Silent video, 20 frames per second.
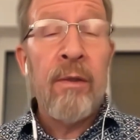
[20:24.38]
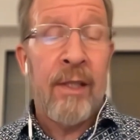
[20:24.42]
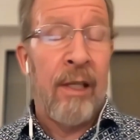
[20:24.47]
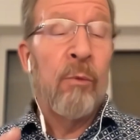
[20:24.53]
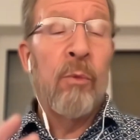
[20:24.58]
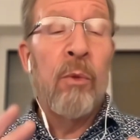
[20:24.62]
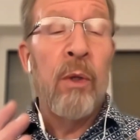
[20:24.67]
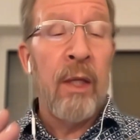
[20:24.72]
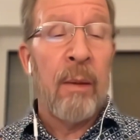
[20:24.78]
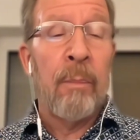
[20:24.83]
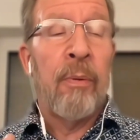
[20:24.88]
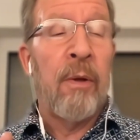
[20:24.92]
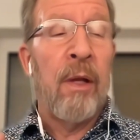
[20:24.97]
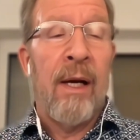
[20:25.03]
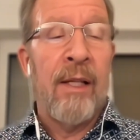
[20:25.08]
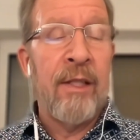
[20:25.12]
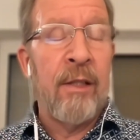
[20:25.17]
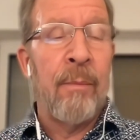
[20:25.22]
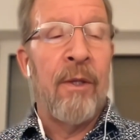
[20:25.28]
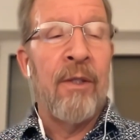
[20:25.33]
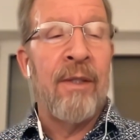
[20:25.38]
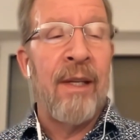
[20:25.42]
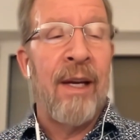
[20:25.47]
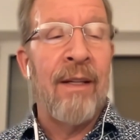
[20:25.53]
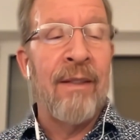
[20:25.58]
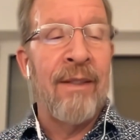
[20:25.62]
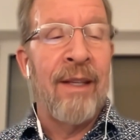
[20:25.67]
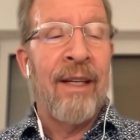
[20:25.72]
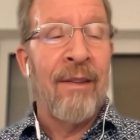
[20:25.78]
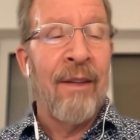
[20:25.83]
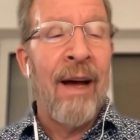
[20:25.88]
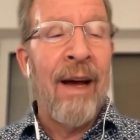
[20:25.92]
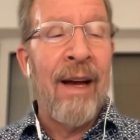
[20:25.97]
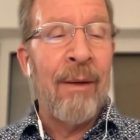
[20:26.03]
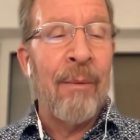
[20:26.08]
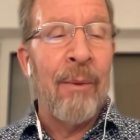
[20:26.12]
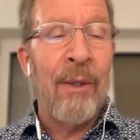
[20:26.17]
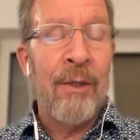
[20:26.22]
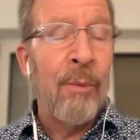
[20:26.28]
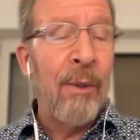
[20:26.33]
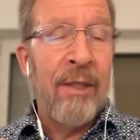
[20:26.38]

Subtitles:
in really plausible sounding language,